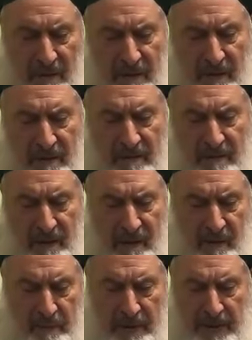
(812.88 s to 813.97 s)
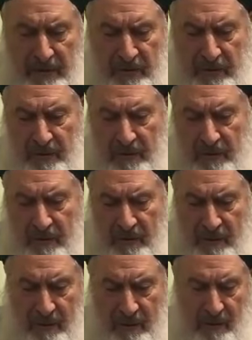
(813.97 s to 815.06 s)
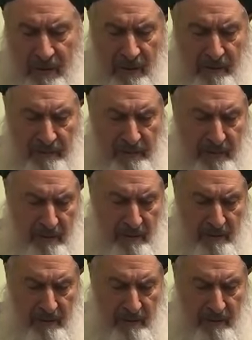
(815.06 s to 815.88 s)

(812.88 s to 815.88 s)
It's the culmination of the